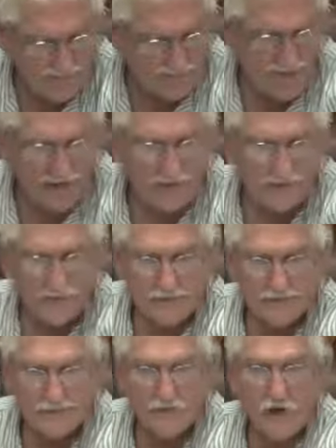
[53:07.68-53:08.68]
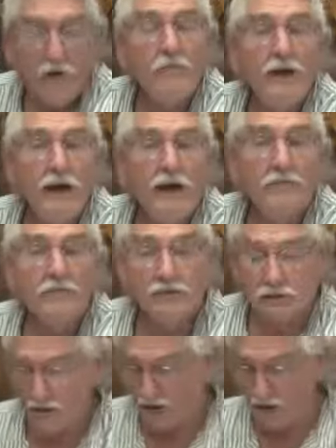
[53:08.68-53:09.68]
Okay. So I hope that helps
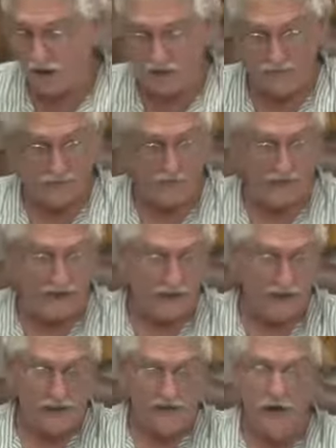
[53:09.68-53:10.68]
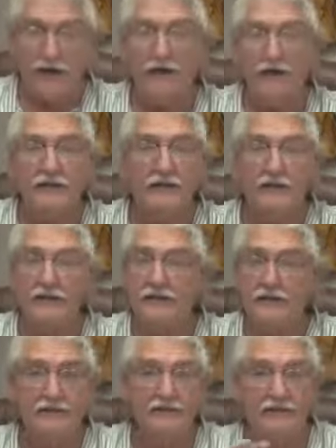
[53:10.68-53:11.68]
you, sweetheart. But uh, try to get
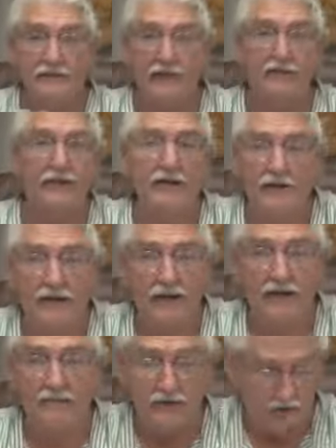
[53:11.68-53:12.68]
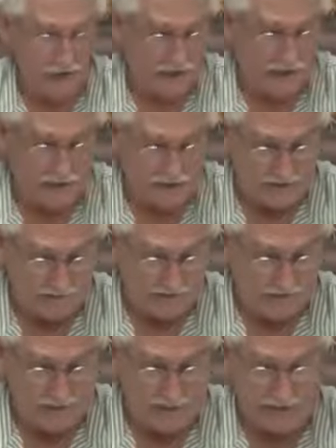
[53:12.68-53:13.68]
definitely get that lymph node out of there.
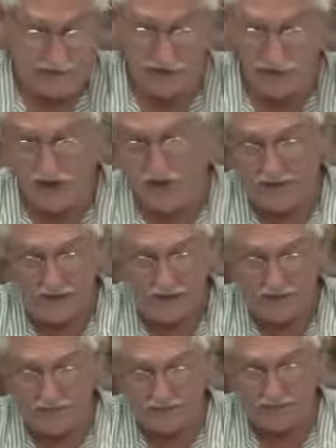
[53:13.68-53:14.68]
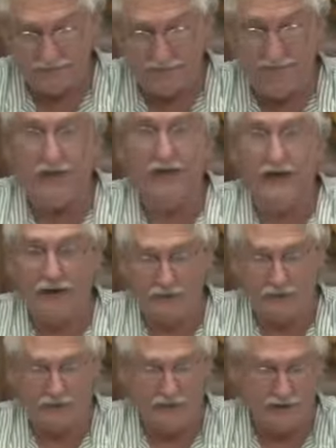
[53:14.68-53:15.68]
Get that drain, not cut out,
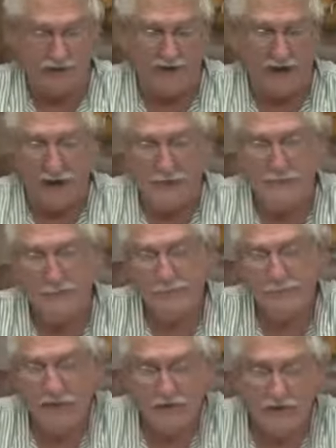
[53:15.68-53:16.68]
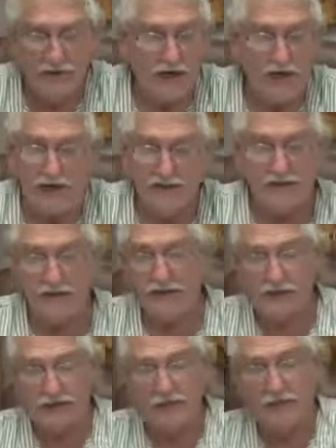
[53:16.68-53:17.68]
but drained up. You got to get the
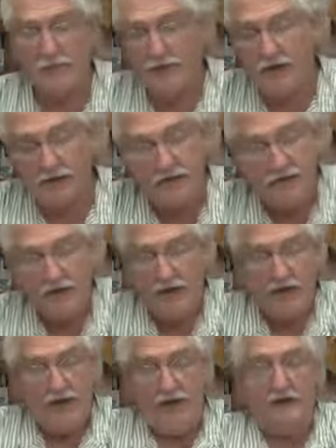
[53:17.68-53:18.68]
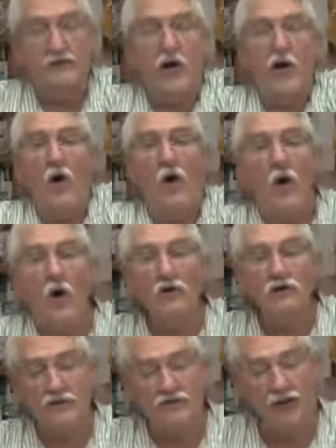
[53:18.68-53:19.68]
kidneys up because here's a whole
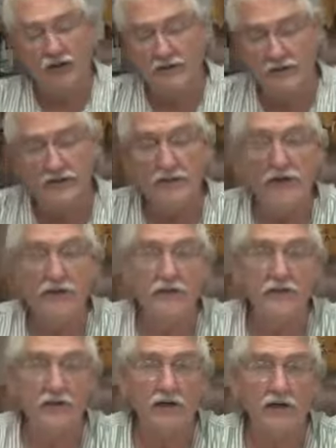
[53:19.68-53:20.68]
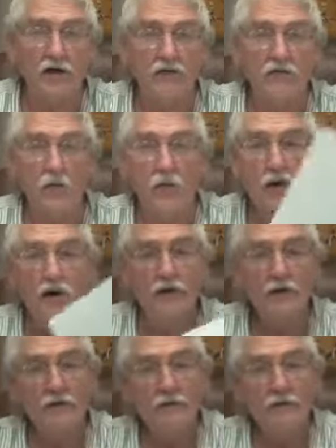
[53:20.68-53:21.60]
host of things this lady's going to go for.